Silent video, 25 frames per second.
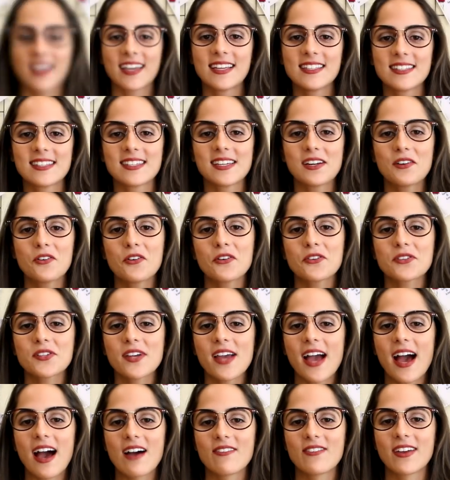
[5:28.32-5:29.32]
Consider also
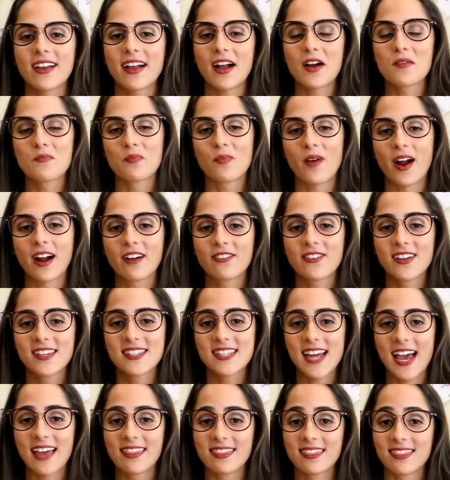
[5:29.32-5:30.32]
having a
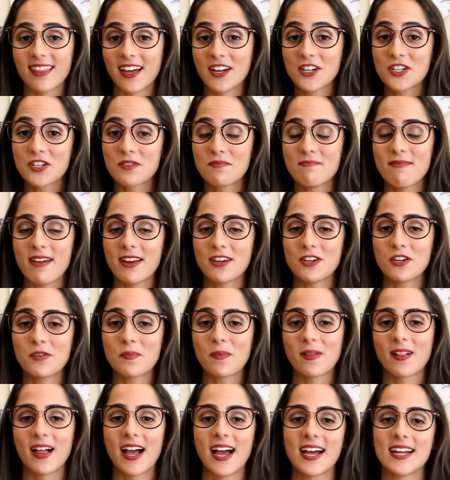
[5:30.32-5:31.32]
breakfast and lunch menu
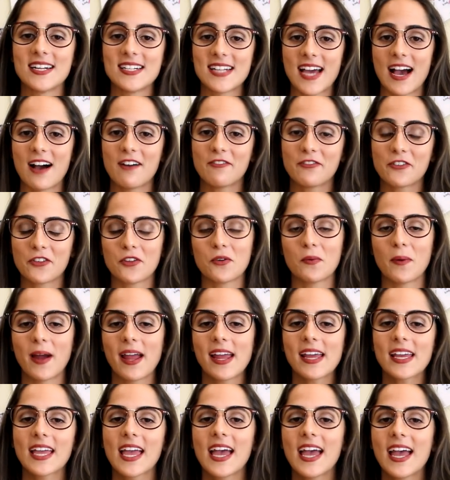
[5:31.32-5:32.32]
planned out for the
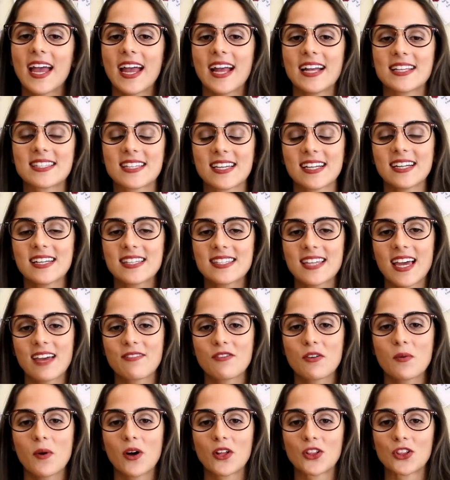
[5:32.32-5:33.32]
week. It's going to
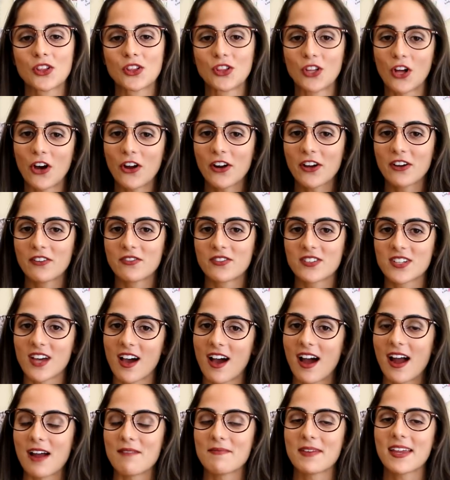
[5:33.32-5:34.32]
save you a lot of
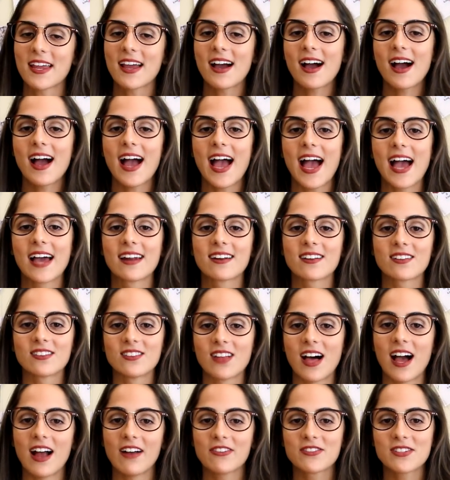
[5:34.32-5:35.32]
time here, and
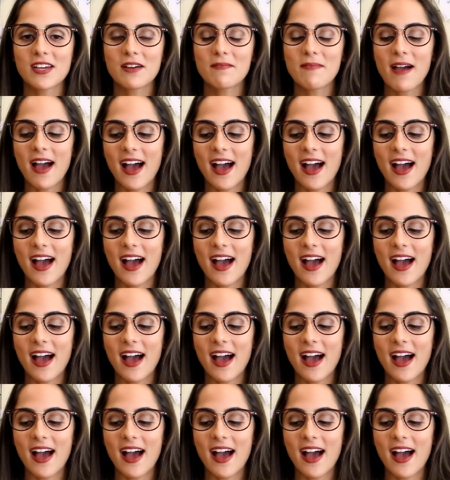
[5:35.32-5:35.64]
LifeSum